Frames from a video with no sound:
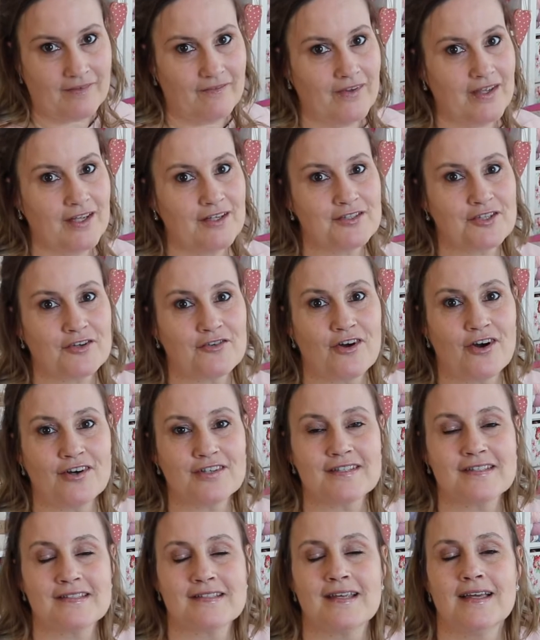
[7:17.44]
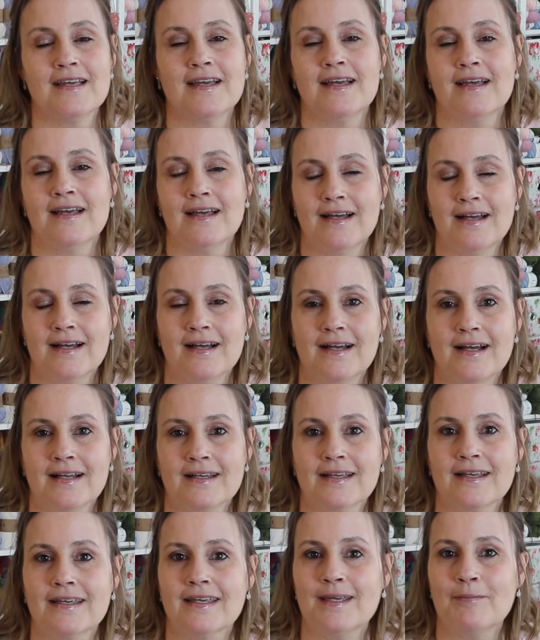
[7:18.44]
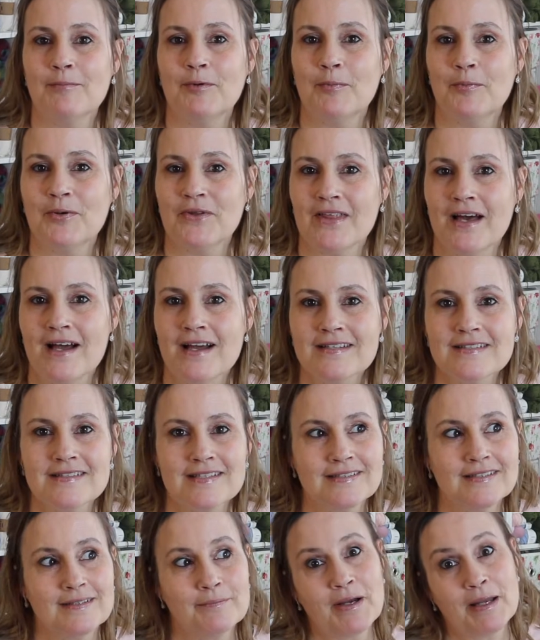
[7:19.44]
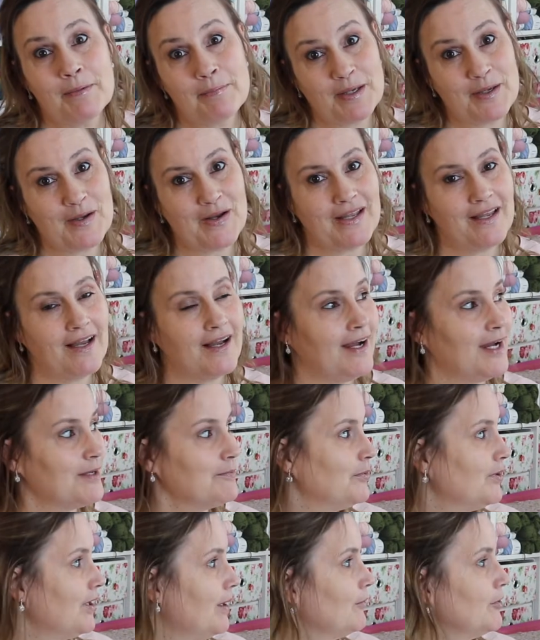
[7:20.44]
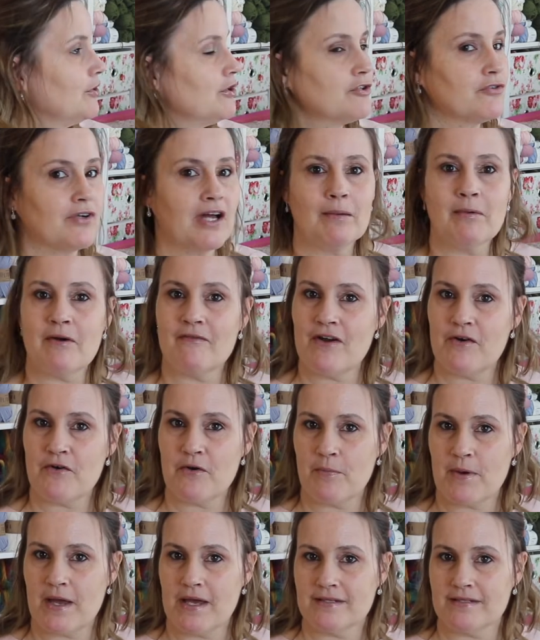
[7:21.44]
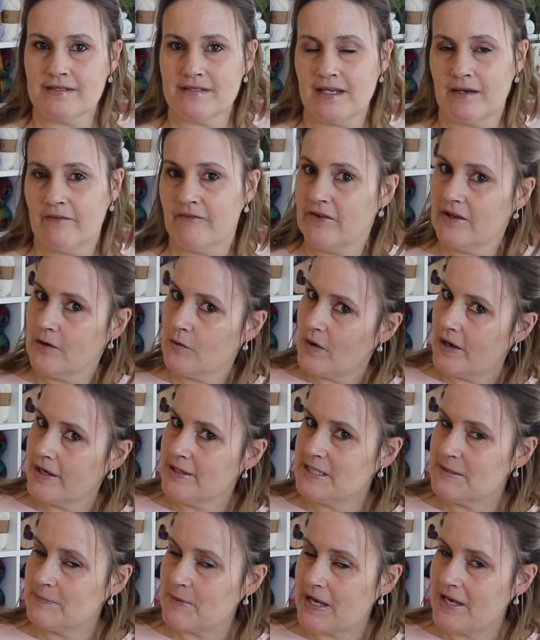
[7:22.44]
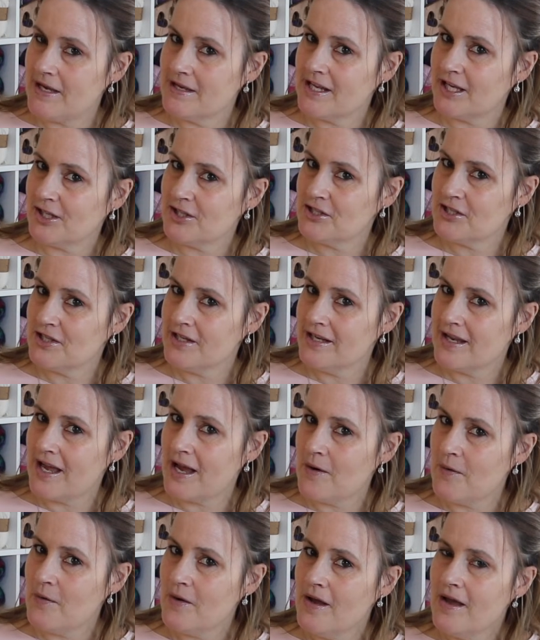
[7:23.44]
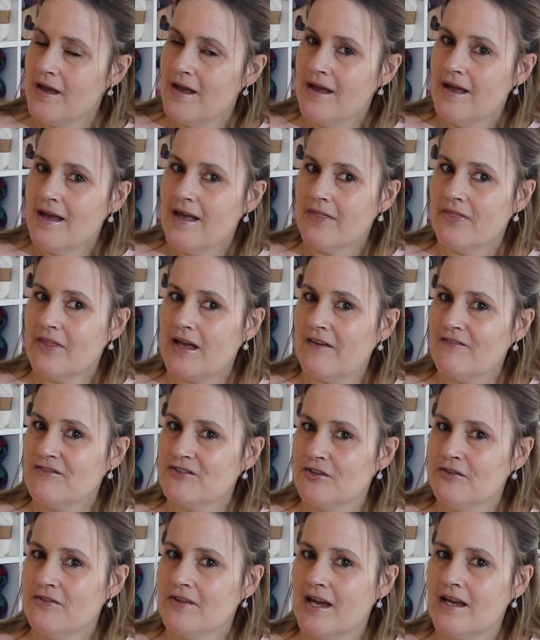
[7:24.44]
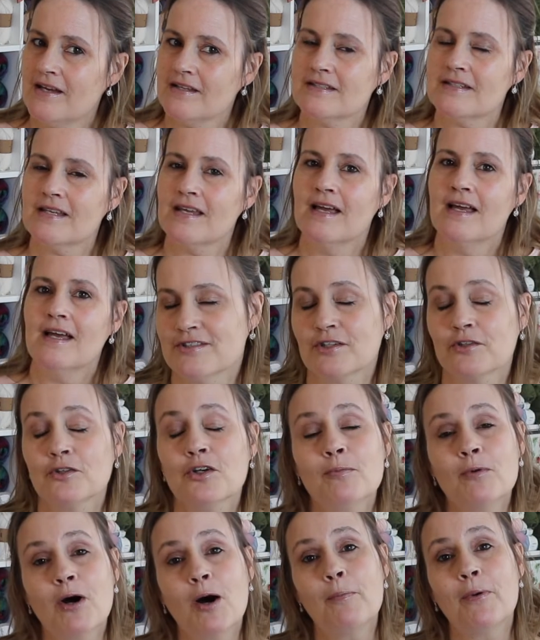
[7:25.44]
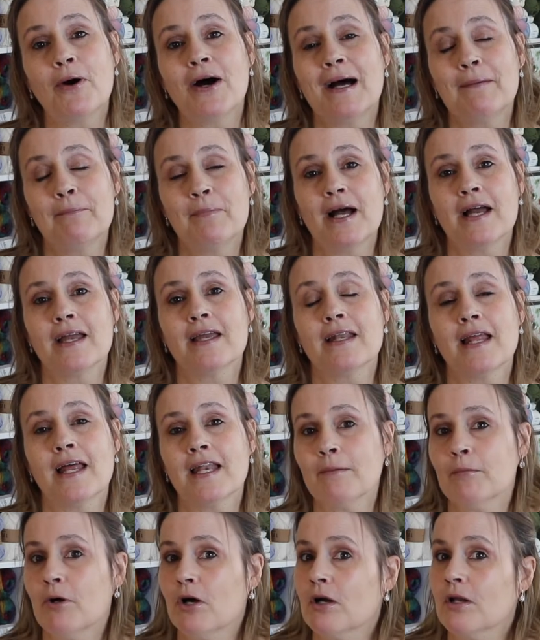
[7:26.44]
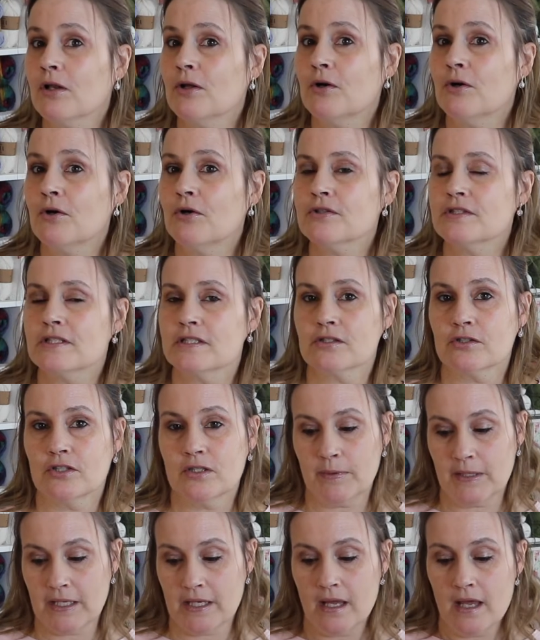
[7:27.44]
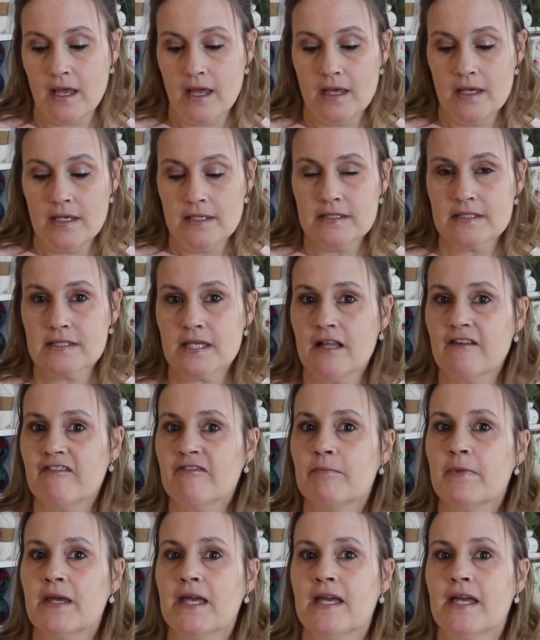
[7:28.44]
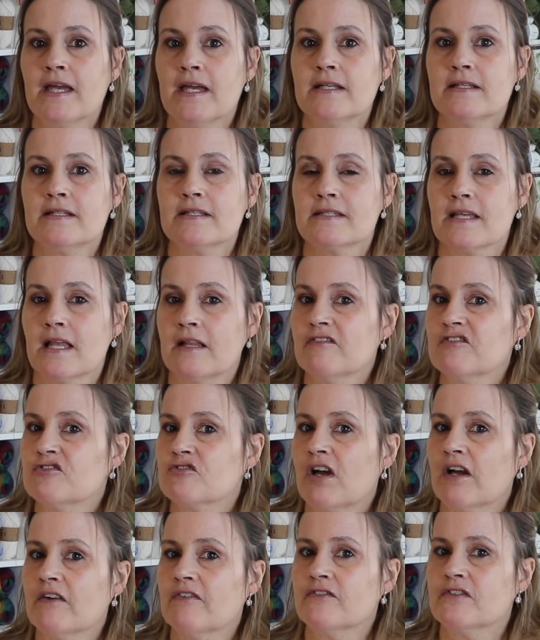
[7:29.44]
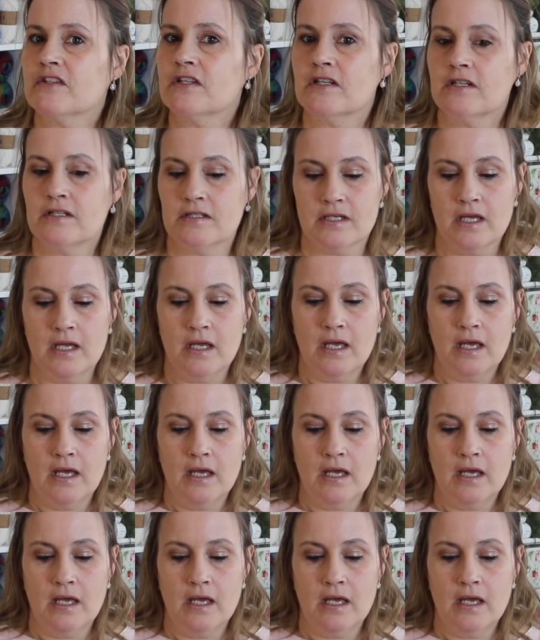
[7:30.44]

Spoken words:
fingers crossed I can keep up with that. It might be quite hard, but I'm going to try my very best, and I feel quite inspired actually now that I've done that. So no more buying any more clothes. It's going to be self-made, self-drafted,